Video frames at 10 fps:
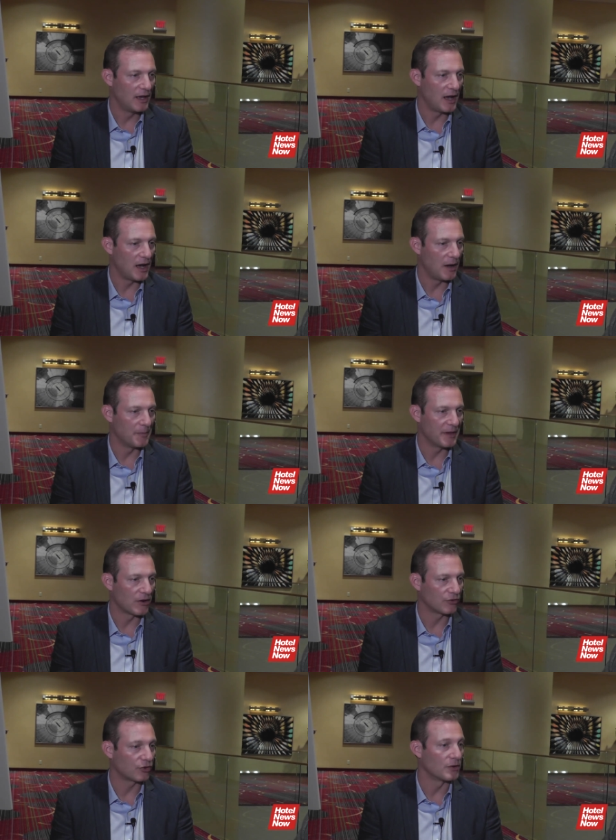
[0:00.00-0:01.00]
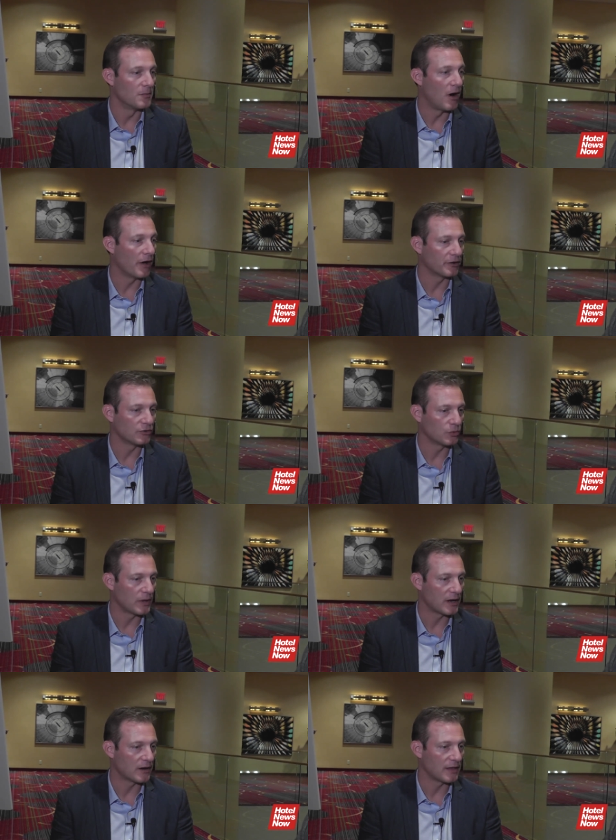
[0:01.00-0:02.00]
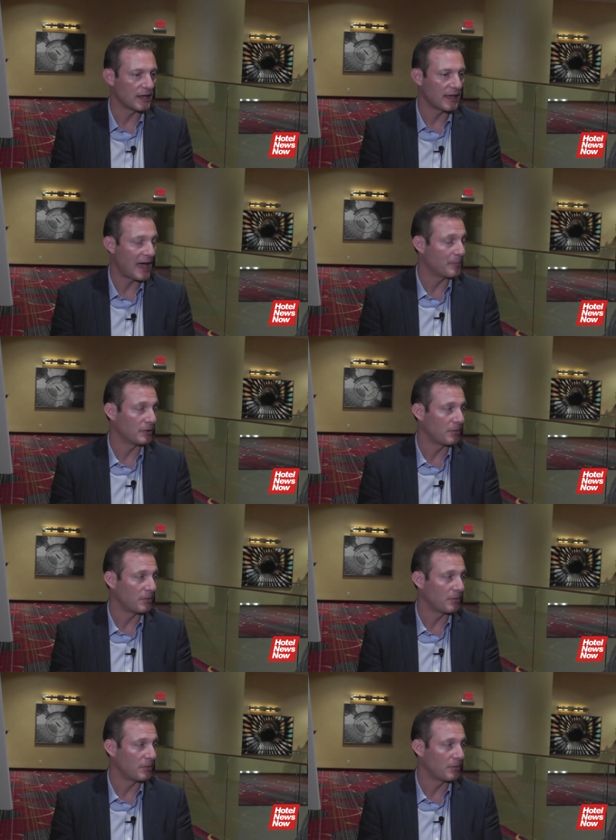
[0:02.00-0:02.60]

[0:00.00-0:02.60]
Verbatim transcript: Um, there are certain models where the capital